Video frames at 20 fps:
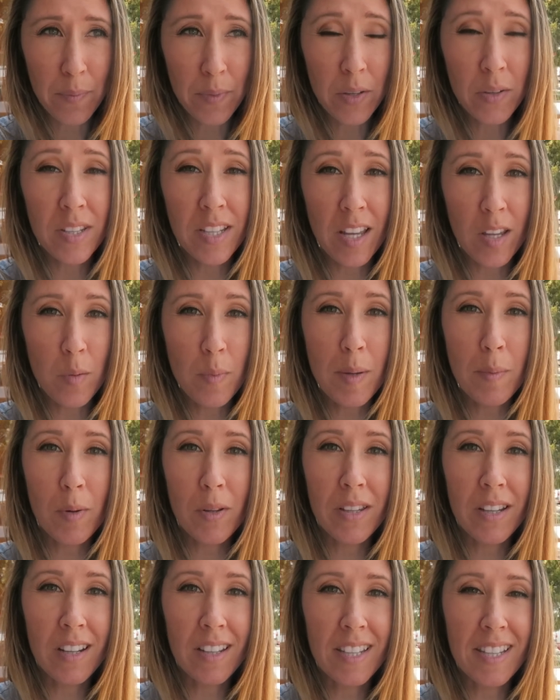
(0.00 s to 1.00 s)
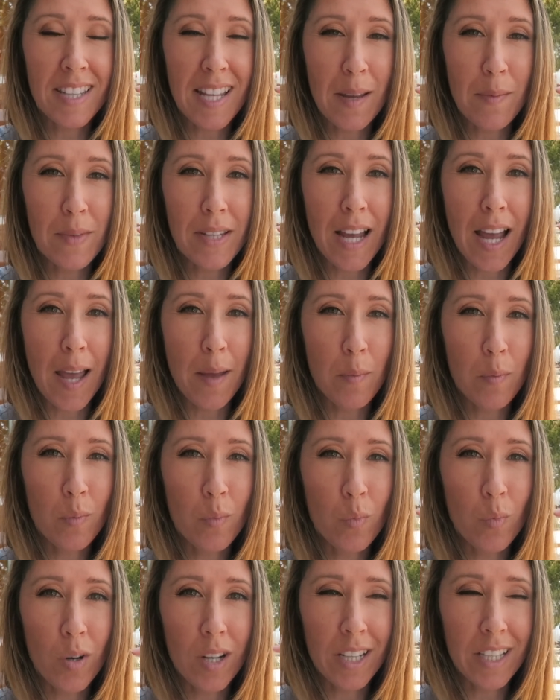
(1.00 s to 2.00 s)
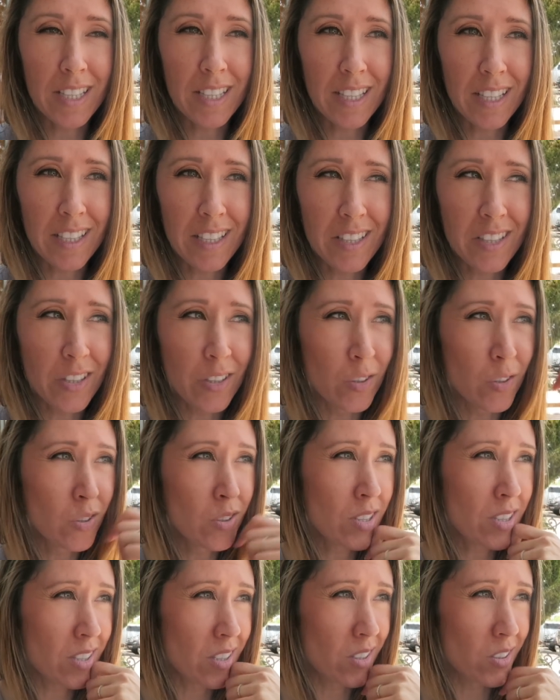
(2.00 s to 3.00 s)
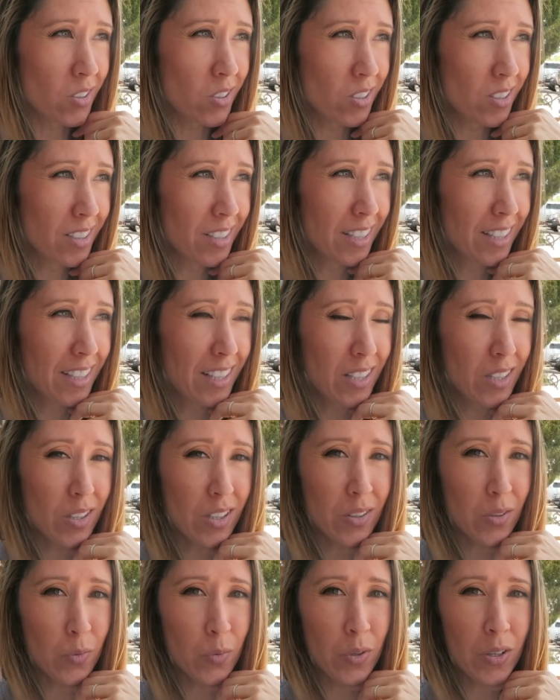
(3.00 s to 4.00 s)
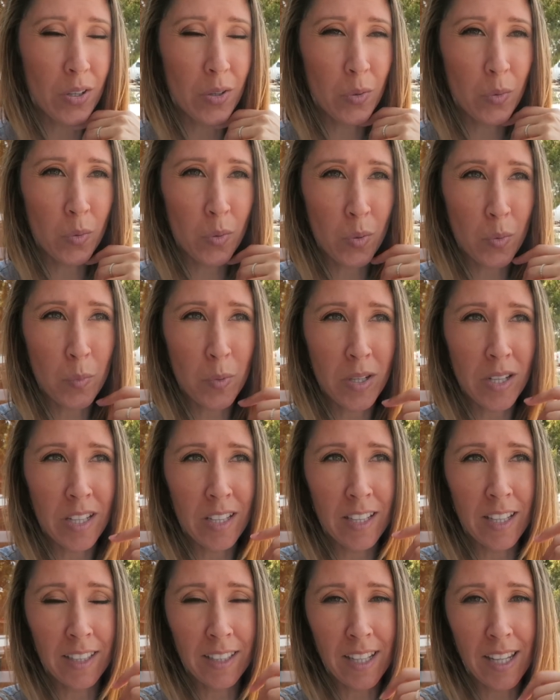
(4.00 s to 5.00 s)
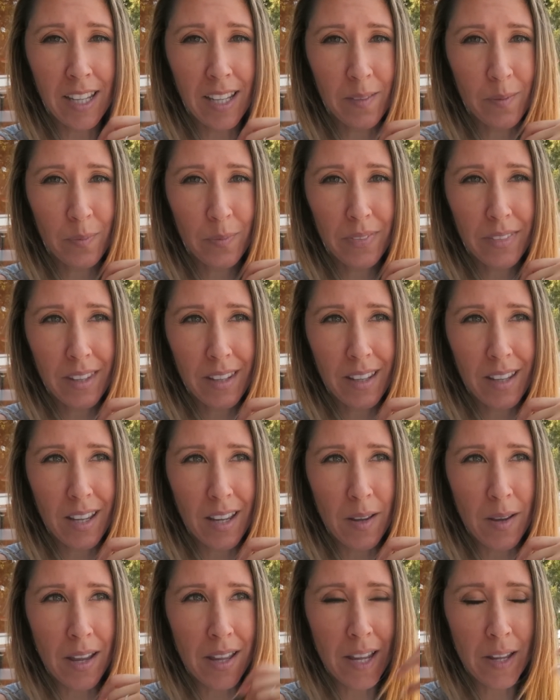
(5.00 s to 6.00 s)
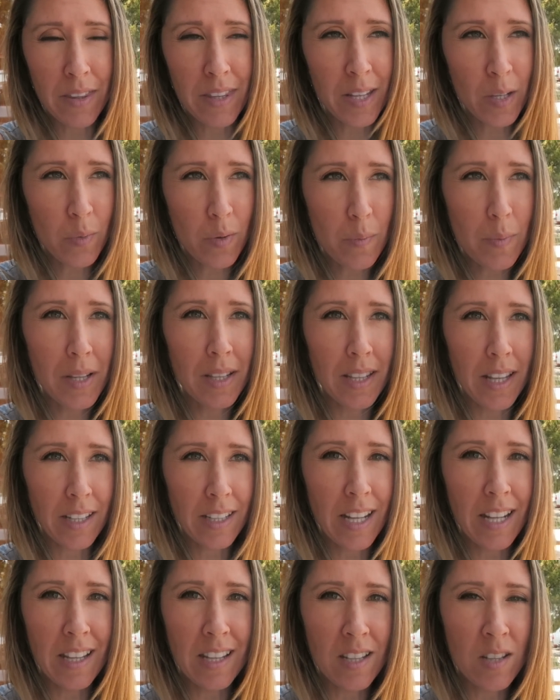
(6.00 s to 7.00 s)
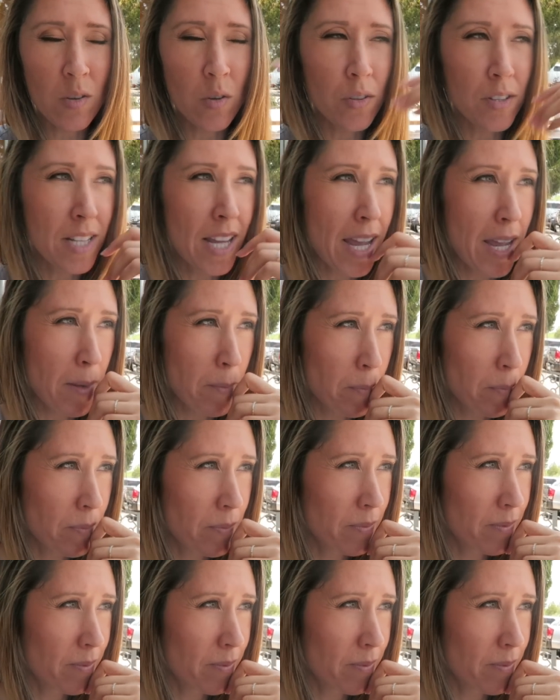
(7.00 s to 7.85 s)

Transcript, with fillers: There's other people there at the same time wanting to get it too, so yep. we were pretty lucky. I think we've been lucky this whole time.